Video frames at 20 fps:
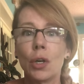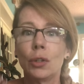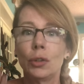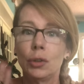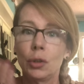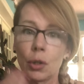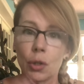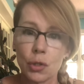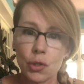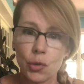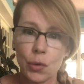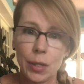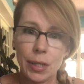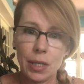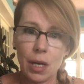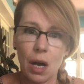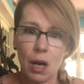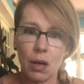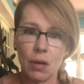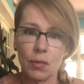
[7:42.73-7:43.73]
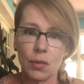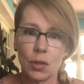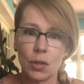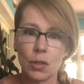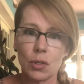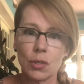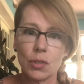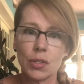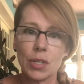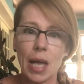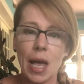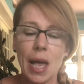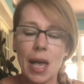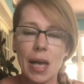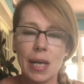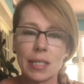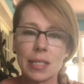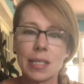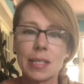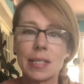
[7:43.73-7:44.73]
nurturing others,
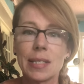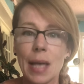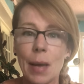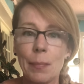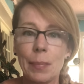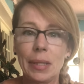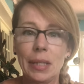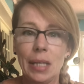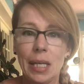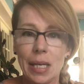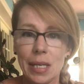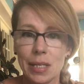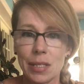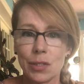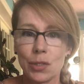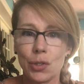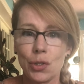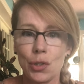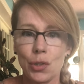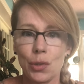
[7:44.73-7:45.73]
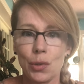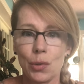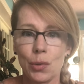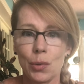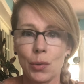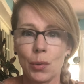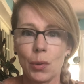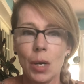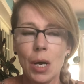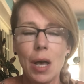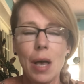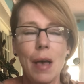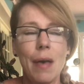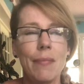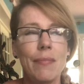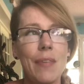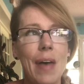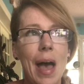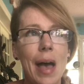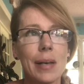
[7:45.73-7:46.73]
and stepping into
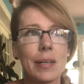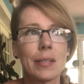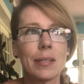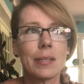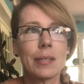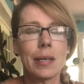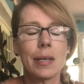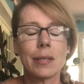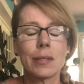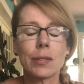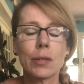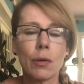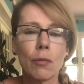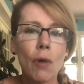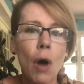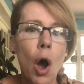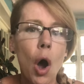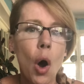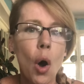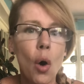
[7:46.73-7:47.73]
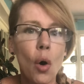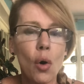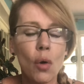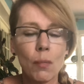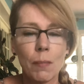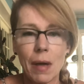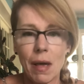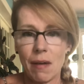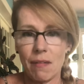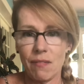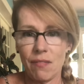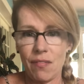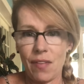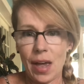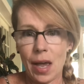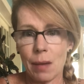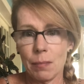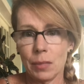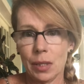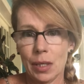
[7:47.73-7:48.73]
that sense of home and
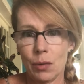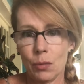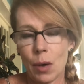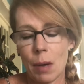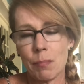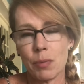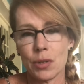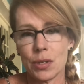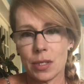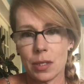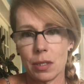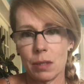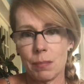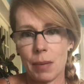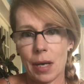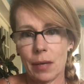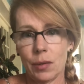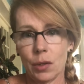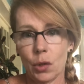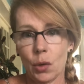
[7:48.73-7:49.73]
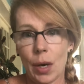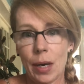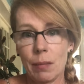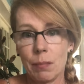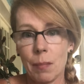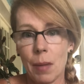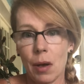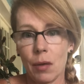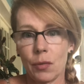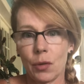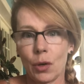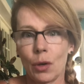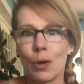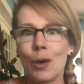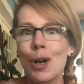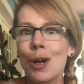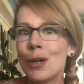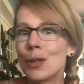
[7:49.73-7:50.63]
family represented by the Great Mother.